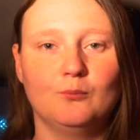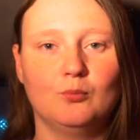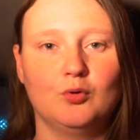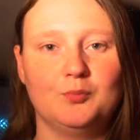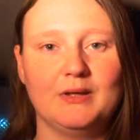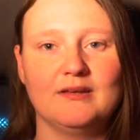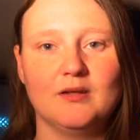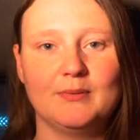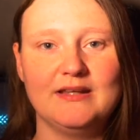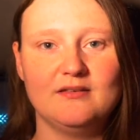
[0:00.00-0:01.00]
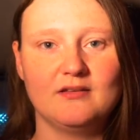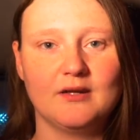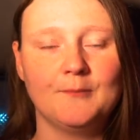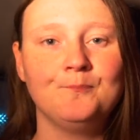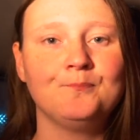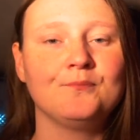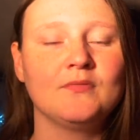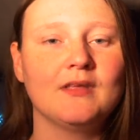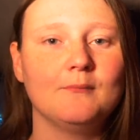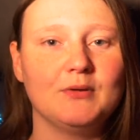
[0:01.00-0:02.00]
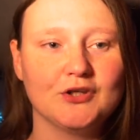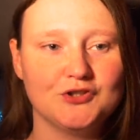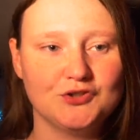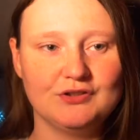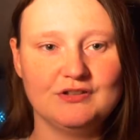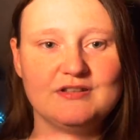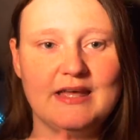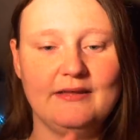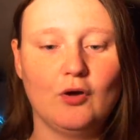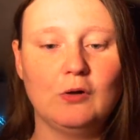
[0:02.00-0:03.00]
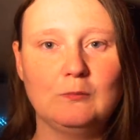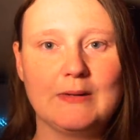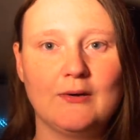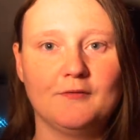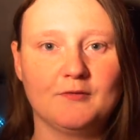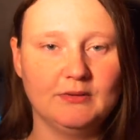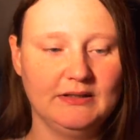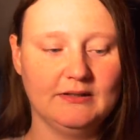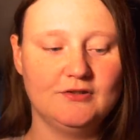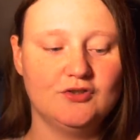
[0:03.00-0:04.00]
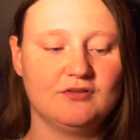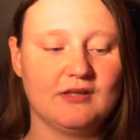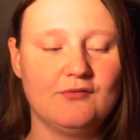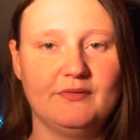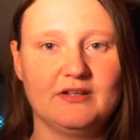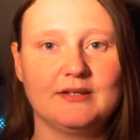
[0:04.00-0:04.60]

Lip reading: would be a little bit easier because you can take the whole mount off completely and you're just left with a